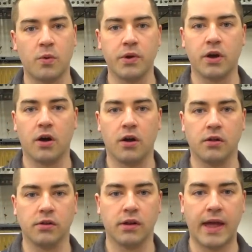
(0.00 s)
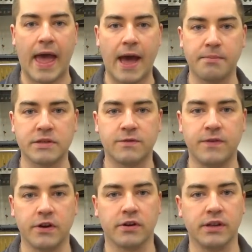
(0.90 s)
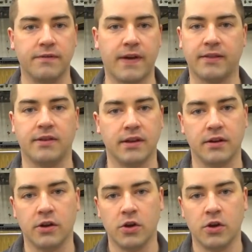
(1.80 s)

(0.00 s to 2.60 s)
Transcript: we call atmospherically vented,